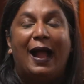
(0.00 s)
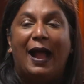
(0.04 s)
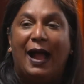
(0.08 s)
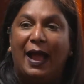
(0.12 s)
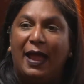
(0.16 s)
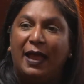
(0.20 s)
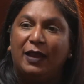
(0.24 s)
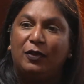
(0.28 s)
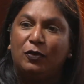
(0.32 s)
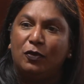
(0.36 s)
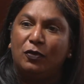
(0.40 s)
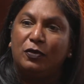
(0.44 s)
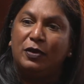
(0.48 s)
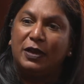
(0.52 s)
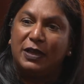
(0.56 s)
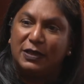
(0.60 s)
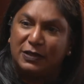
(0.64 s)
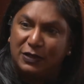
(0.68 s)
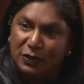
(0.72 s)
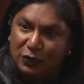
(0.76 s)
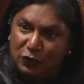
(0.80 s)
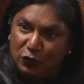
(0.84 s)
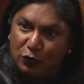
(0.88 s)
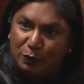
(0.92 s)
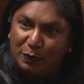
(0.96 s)
I had no
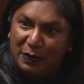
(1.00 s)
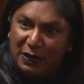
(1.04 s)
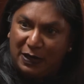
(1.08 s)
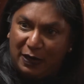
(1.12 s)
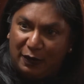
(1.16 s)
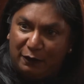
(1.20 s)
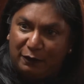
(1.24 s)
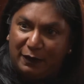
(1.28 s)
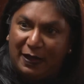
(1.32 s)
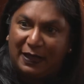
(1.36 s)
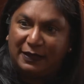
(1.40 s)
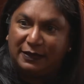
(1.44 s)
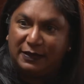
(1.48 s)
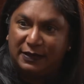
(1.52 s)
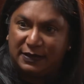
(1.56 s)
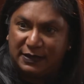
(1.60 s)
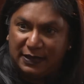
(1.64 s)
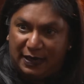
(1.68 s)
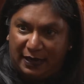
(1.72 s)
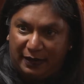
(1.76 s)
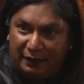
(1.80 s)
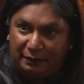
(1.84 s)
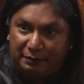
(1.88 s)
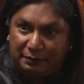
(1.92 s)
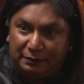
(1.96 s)
reason to believe at the
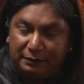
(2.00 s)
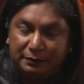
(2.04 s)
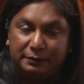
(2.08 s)
time